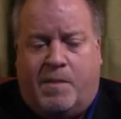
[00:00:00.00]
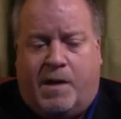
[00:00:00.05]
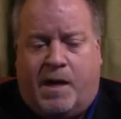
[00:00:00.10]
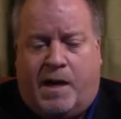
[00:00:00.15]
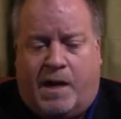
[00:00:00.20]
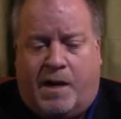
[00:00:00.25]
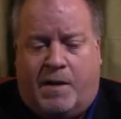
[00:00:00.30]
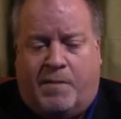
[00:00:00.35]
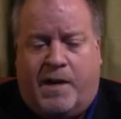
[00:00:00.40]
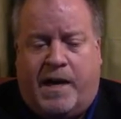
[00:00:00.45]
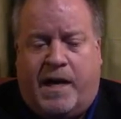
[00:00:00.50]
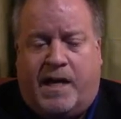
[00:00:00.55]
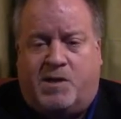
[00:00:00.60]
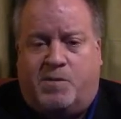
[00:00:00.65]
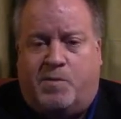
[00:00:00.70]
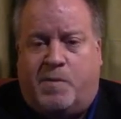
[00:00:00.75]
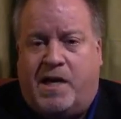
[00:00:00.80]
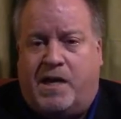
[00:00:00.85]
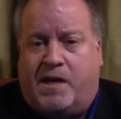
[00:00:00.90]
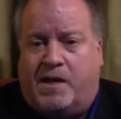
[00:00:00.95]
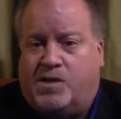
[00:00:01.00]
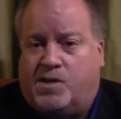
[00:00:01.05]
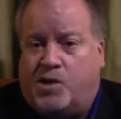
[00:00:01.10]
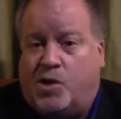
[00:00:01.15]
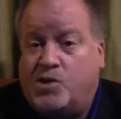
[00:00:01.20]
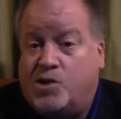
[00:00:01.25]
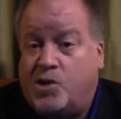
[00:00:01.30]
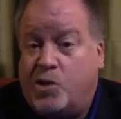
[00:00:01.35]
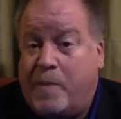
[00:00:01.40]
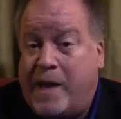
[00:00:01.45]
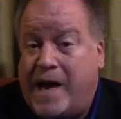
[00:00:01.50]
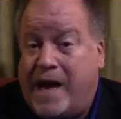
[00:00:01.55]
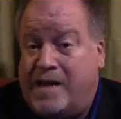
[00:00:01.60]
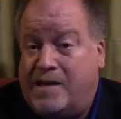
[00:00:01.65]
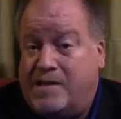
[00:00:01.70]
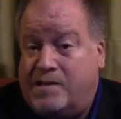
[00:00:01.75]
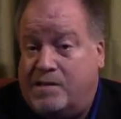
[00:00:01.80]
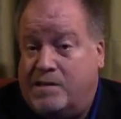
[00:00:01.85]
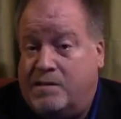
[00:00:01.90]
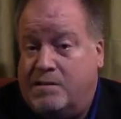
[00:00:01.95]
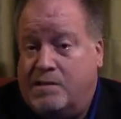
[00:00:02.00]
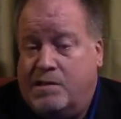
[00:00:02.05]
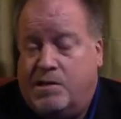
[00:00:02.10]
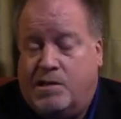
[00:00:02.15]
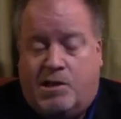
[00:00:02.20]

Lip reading: being sociopaths.